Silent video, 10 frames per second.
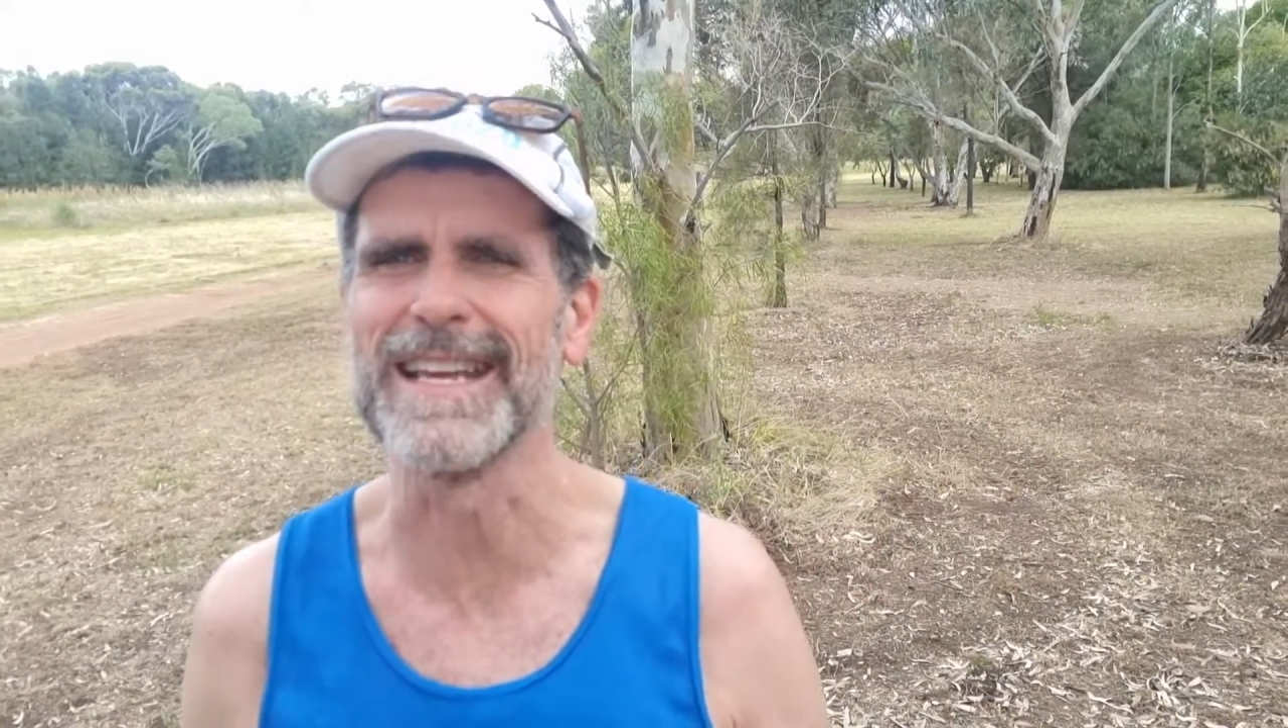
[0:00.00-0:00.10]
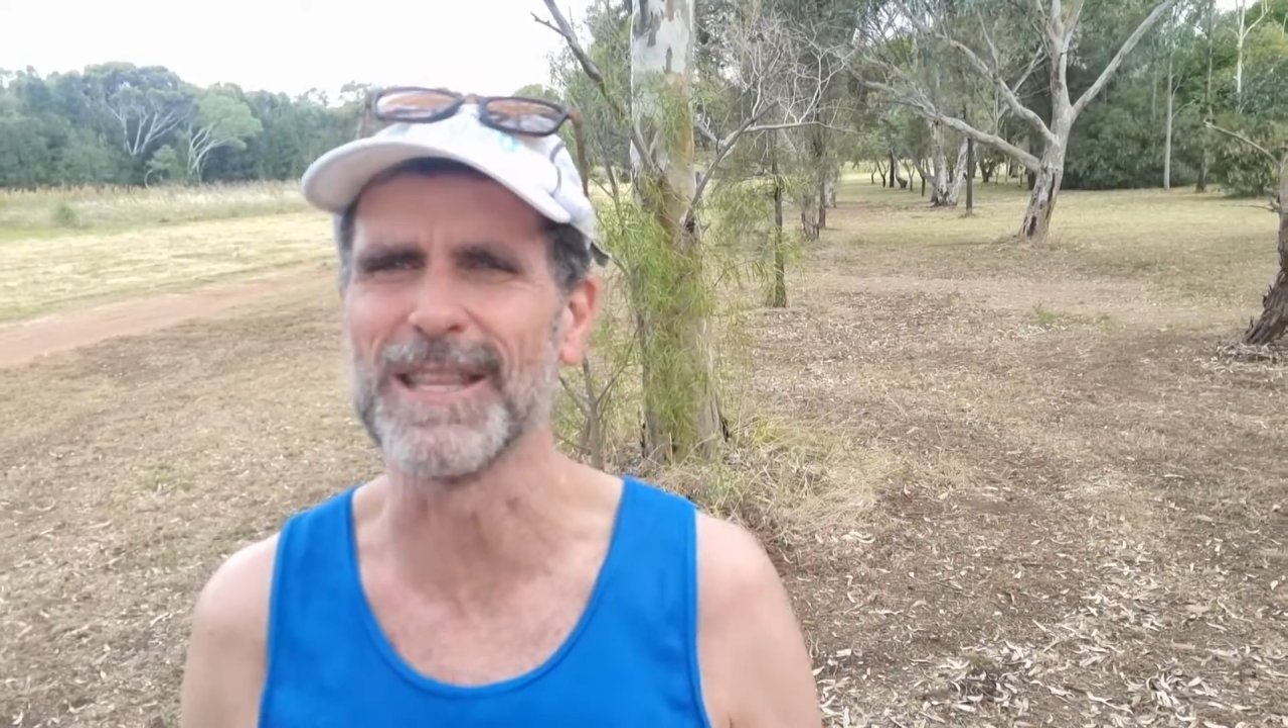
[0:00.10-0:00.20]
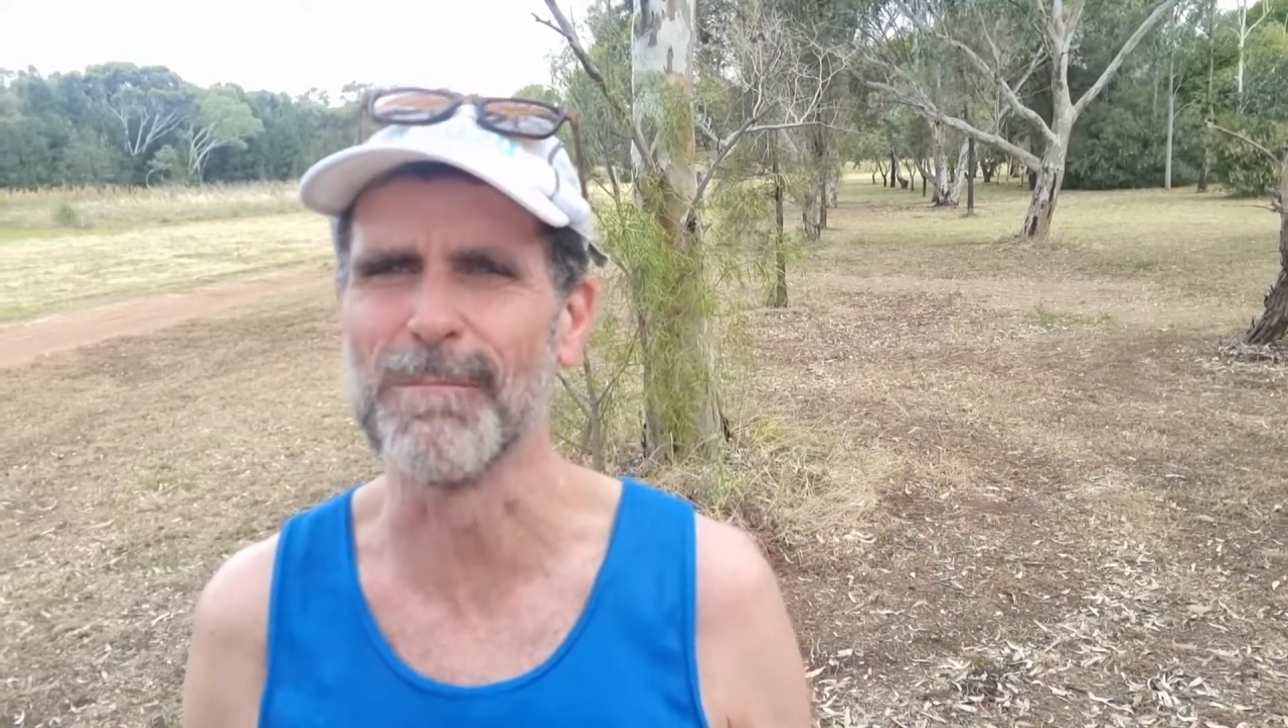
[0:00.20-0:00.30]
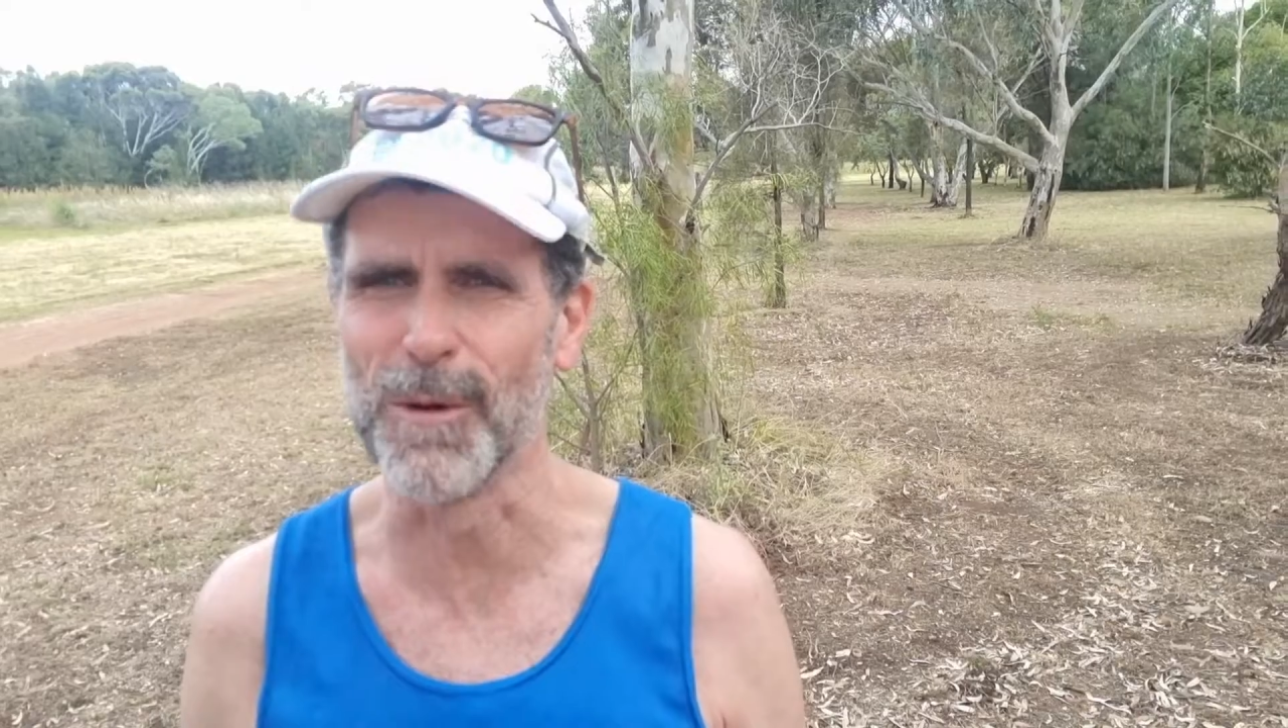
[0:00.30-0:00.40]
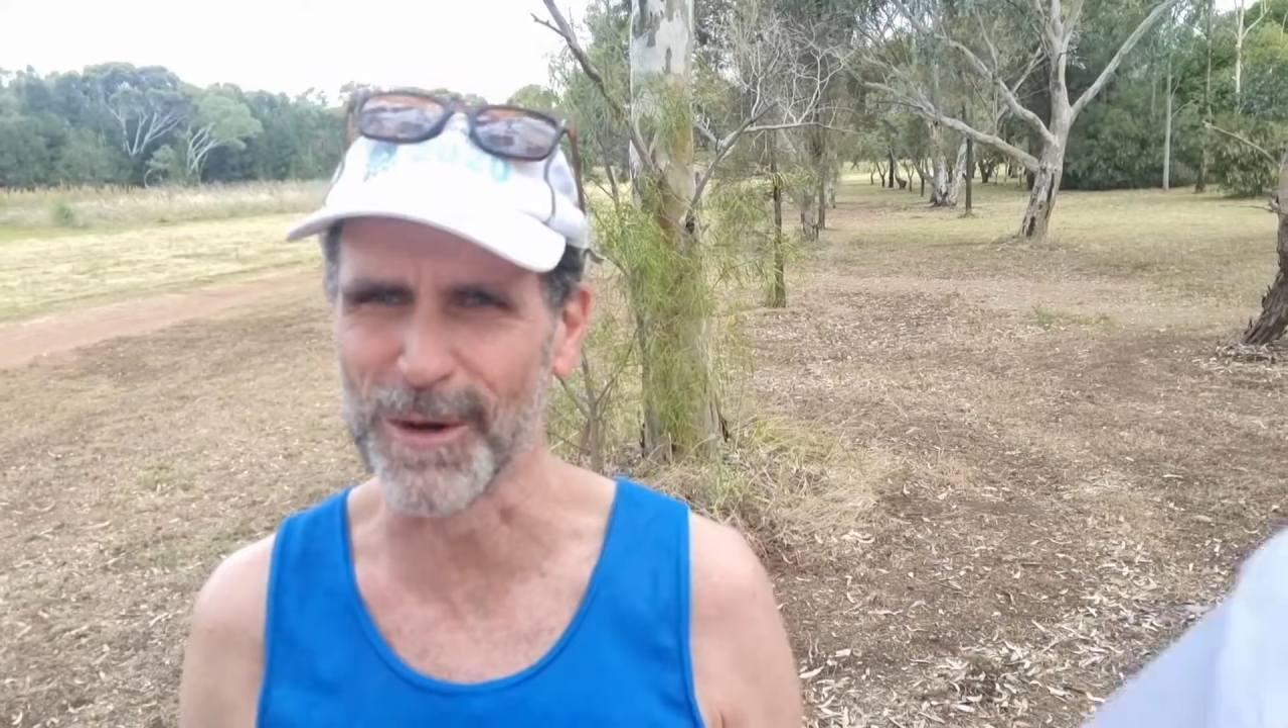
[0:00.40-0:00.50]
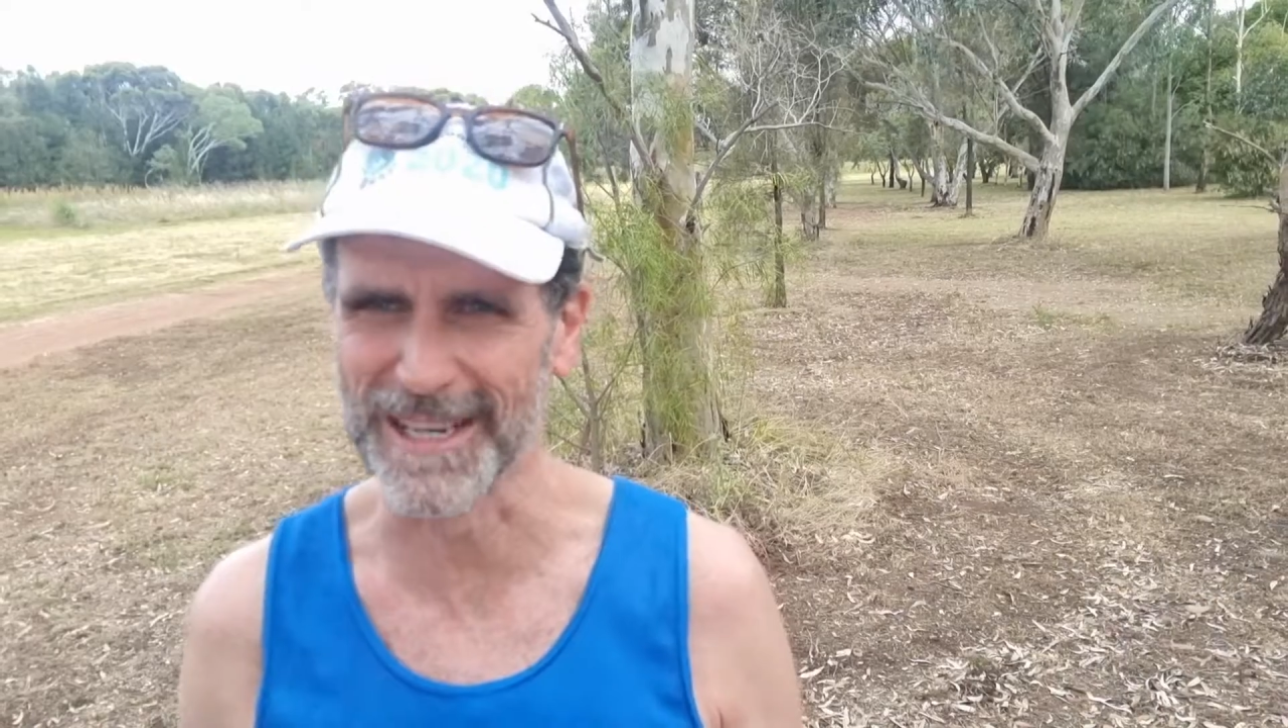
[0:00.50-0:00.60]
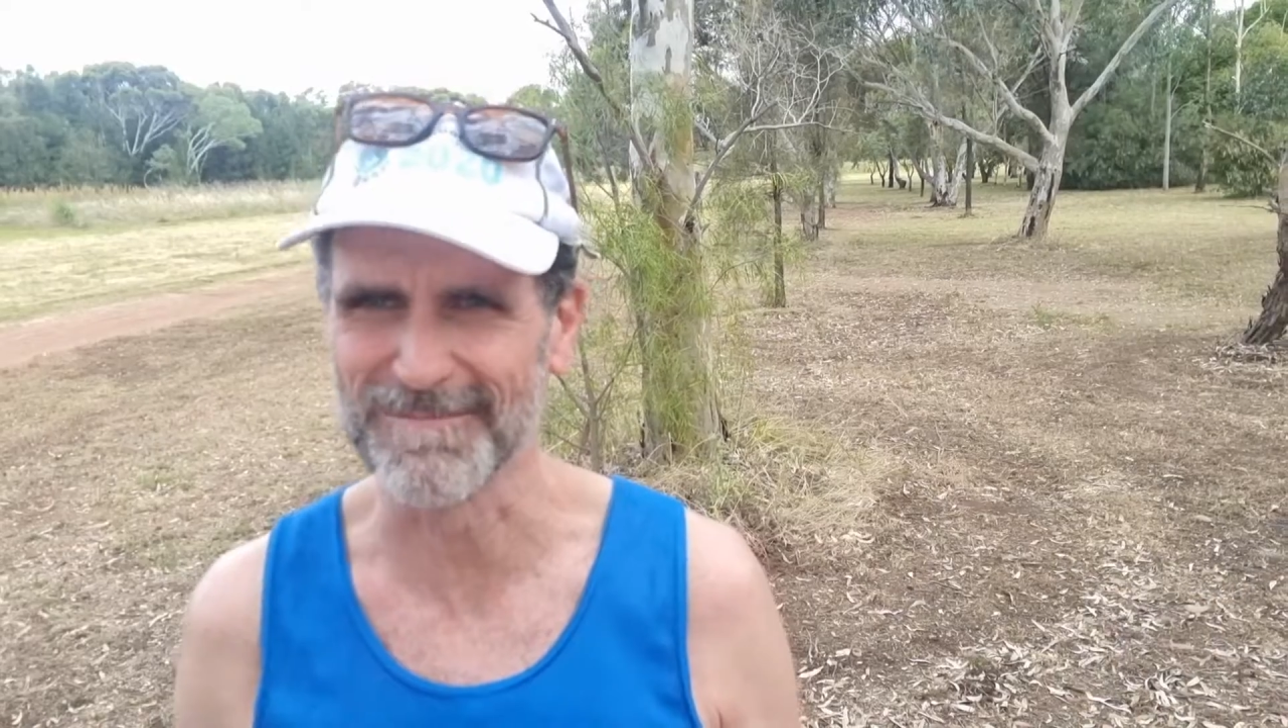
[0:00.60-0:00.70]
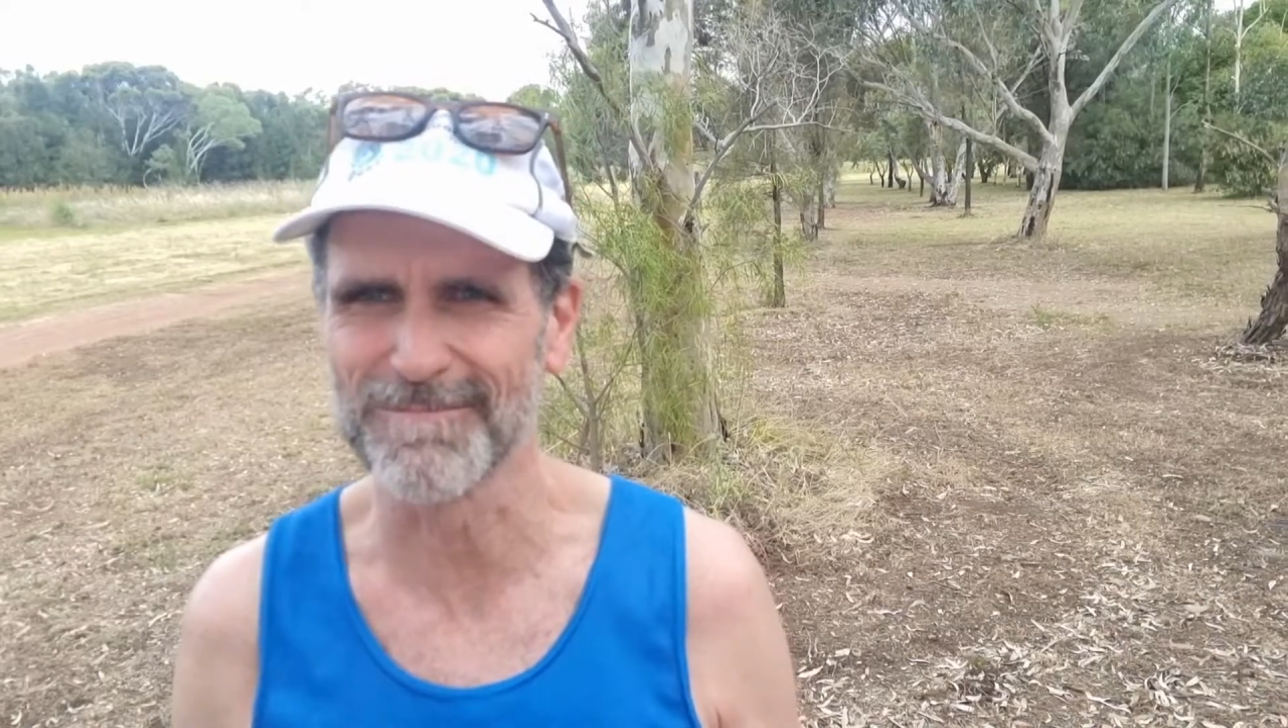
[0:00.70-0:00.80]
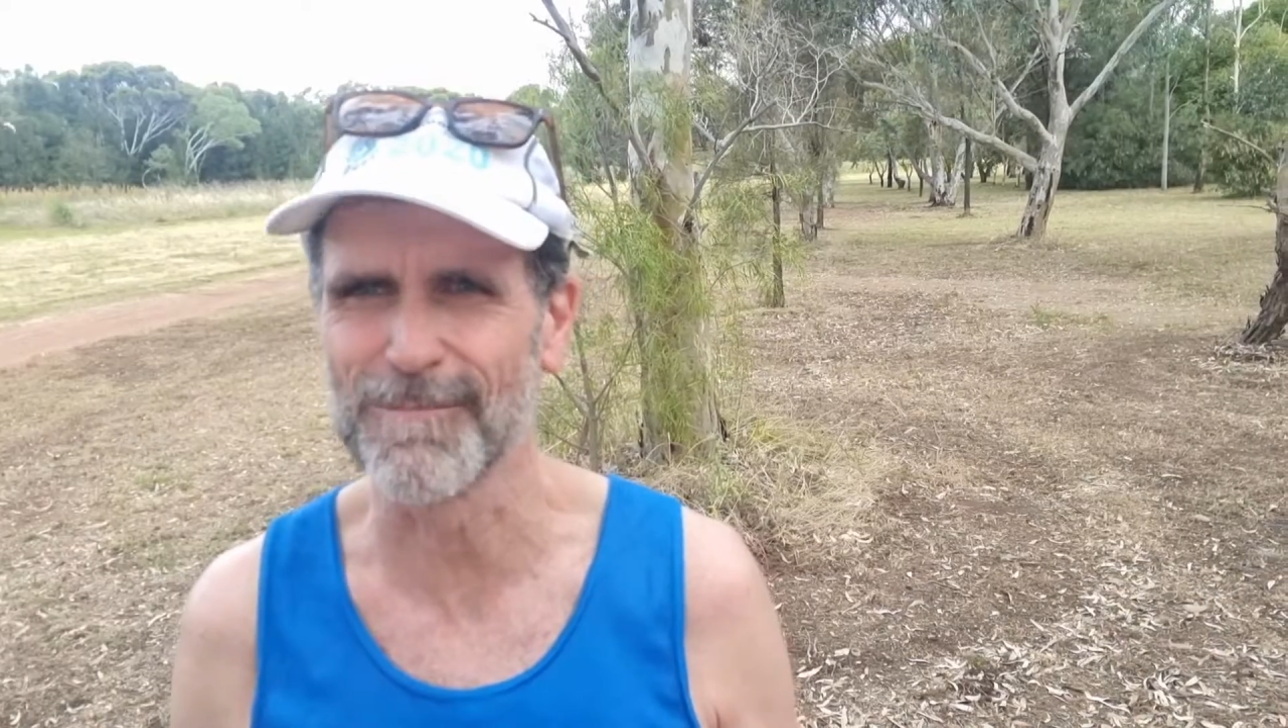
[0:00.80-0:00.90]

in the morning